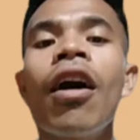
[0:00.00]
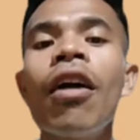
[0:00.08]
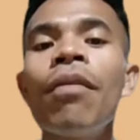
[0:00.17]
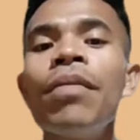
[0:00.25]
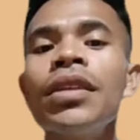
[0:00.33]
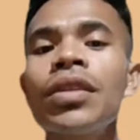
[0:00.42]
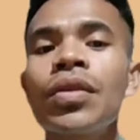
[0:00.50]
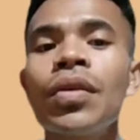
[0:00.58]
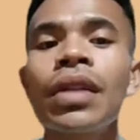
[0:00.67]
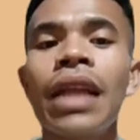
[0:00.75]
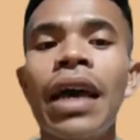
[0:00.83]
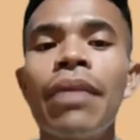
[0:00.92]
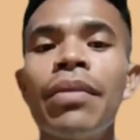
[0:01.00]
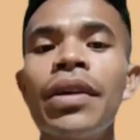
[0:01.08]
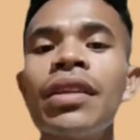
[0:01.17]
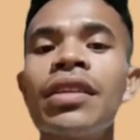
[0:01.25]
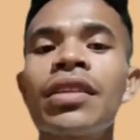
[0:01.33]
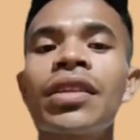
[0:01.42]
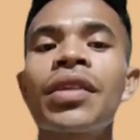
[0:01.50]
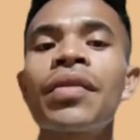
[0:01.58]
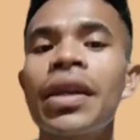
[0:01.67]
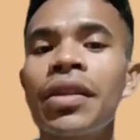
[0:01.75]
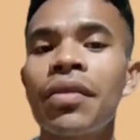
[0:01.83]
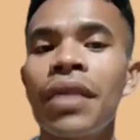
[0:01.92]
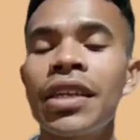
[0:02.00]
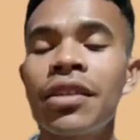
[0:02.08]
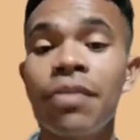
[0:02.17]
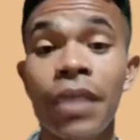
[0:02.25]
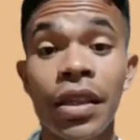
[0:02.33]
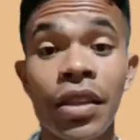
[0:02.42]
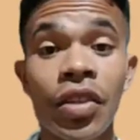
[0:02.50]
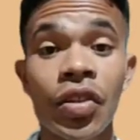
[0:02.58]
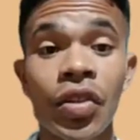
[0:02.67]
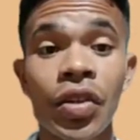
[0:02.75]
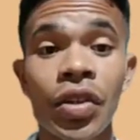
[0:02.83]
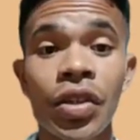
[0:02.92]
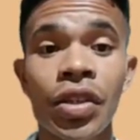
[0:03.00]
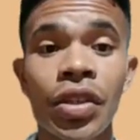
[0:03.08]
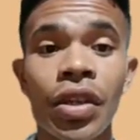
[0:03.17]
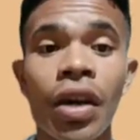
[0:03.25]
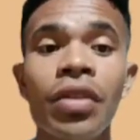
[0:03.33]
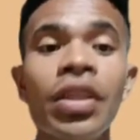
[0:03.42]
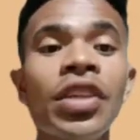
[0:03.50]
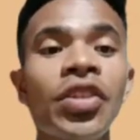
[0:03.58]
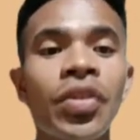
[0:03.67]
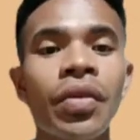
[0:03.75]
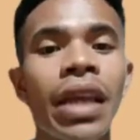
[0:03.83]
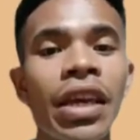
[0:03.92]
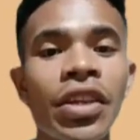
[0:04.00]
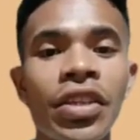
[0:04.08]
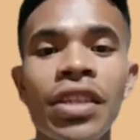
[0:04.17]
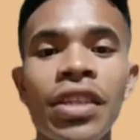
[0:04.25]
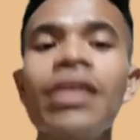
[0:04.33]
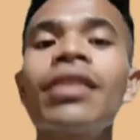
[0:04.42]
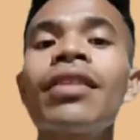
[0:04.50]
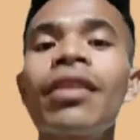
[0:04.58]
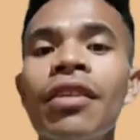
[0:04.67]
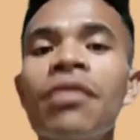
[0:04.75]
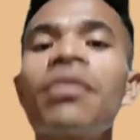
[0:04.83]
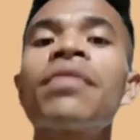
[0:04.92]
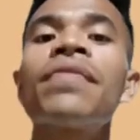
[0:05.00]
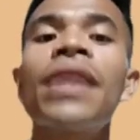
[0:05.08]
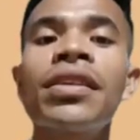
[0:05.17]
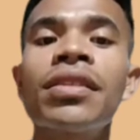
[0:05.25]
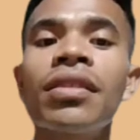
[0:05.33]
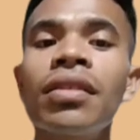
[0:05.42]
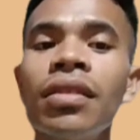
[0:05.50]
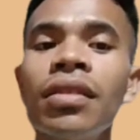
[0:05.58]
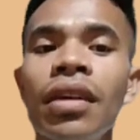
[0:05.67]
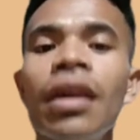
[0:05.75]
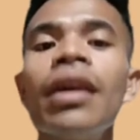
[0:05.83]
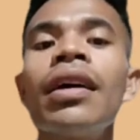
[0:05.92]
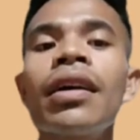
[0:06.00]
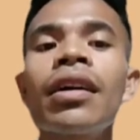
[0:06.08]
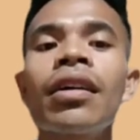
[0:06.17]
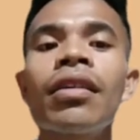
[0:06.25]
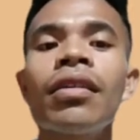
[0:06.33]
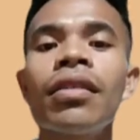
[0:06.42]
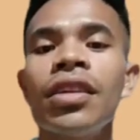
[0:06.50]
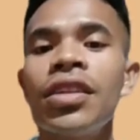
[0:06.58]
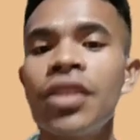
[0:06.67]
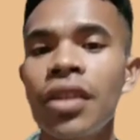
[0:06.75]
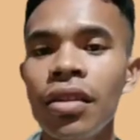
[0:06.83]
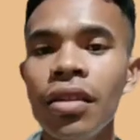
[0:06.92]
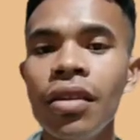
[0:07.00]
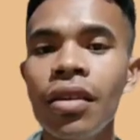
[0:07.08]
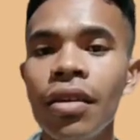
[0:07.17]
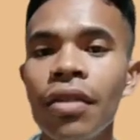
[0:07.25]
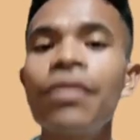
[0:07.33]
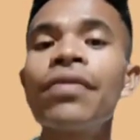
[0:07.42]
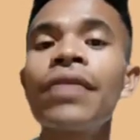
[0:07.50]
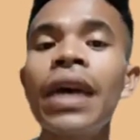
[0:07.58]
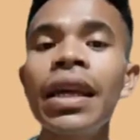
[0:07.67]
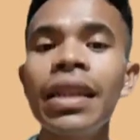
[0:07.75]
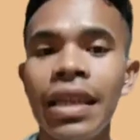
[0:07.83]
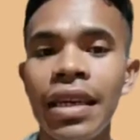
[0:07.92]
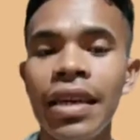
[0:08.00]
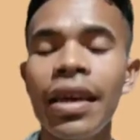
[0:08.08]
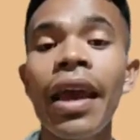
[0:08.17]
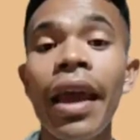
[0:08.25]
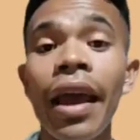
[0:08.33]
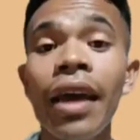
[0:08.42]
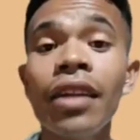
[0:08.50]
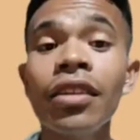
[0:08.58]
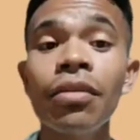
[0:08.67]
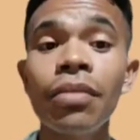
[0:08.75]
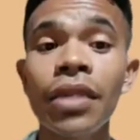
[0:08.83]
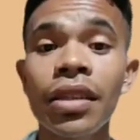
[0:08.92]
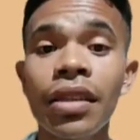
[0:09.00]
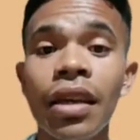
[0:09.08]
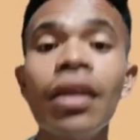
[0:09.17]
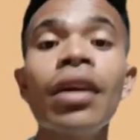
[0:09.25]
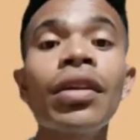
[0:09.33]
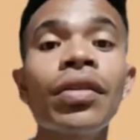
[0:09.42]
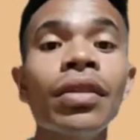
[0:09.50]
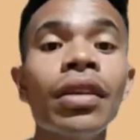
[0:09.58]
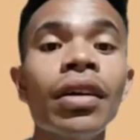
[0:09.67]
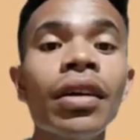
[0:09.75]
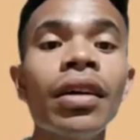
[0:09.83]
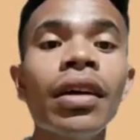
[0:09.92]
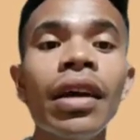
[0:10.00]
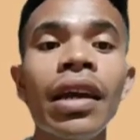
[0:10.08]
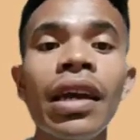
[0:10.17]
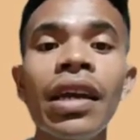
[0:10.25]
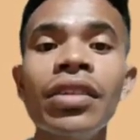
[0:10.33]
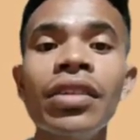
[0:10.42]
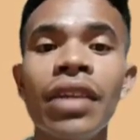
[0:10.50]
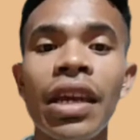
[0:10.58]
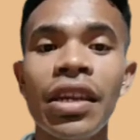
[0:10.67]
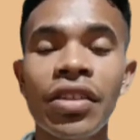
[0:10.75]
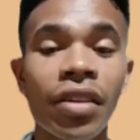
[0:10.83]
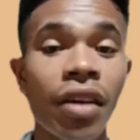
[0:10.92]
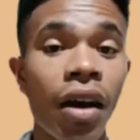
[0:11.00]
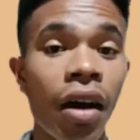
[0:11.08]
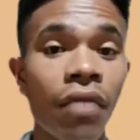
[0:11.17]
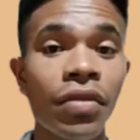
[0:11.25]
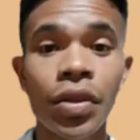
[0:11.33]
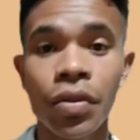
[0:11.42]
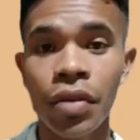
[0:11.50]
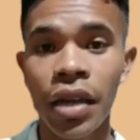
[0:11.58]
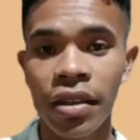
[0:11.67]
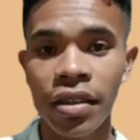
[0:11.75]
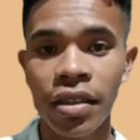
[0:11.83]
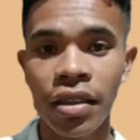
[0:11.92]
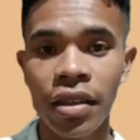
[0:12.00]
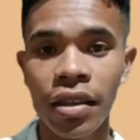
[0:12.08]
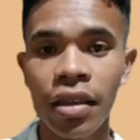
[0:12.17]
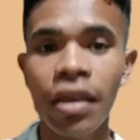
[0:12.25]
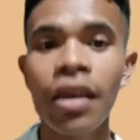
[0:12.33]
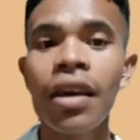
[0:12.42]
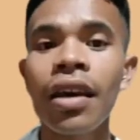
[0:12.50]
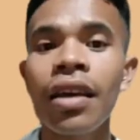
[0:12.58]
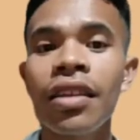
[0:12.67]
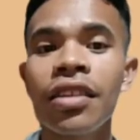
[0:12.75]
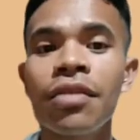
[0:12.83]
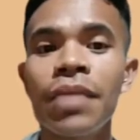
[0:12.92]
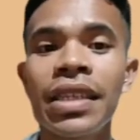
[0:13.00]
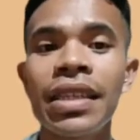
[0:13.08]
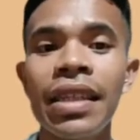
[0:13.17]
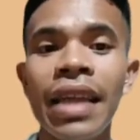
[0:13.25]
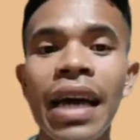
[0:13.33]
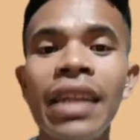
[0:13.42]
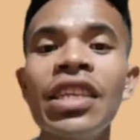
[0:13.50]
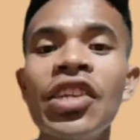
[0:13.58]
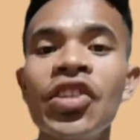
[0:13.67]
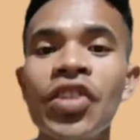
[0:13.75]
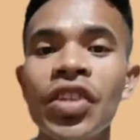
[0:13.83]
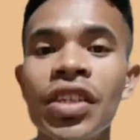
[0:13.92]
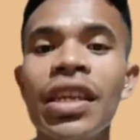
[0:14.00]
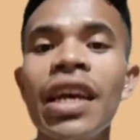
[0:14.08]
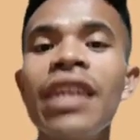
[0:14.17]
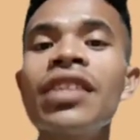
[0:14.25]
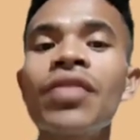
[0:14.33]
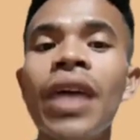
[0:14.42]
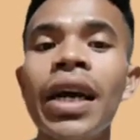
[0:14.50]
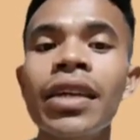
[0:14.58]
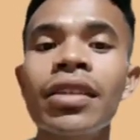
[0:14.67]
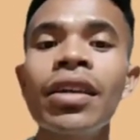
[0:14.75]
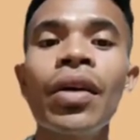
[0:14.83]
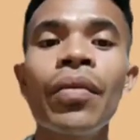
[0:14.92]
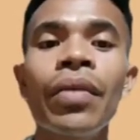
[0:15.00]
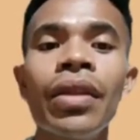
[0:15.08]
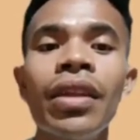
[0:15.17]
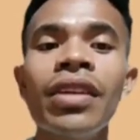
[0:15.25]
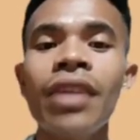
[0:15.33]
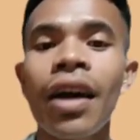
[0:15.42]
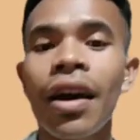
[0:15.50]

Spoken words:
Open school climate is characterized by teacher relations that are professional, collegial, friendly, and committed to the education of students. This means that teachers interact with each